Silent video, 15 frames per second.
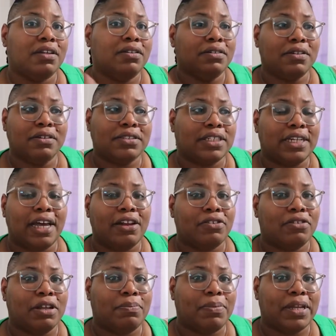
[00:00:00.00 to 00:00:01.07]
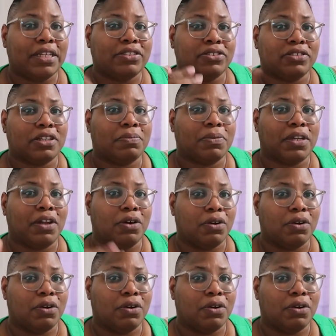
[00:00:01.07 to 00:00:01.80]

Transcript: You can go sit down on the bench or something,